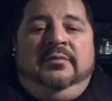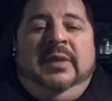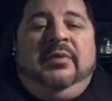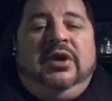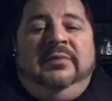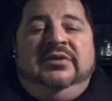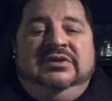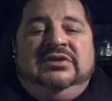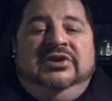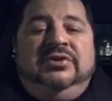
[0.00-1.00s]
People come to
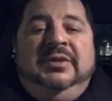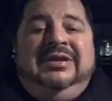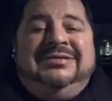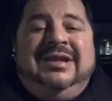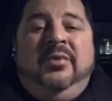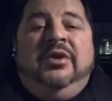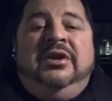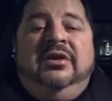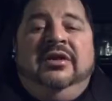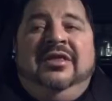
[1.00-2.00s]
this country because they
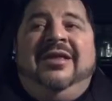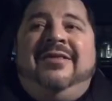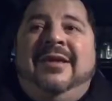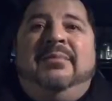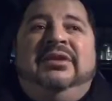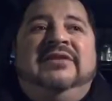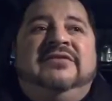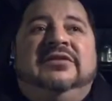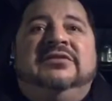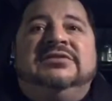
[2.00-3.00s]

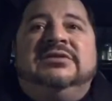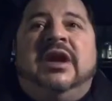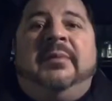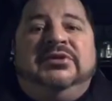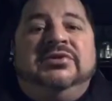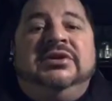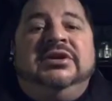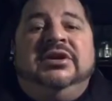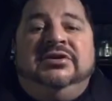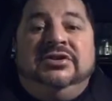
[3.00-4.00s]
believe that there's an
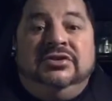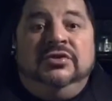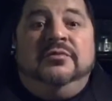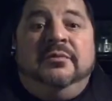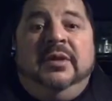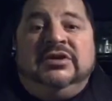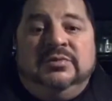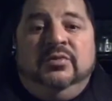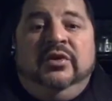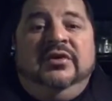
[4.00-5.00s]
opportunity here to do
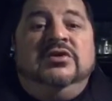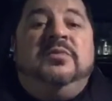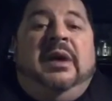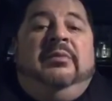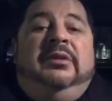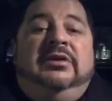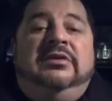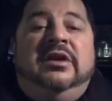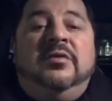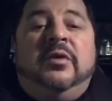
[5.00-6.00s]
much more than you probably
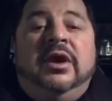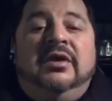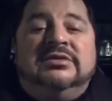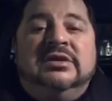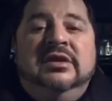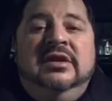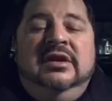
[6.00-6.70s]
could anywhere else.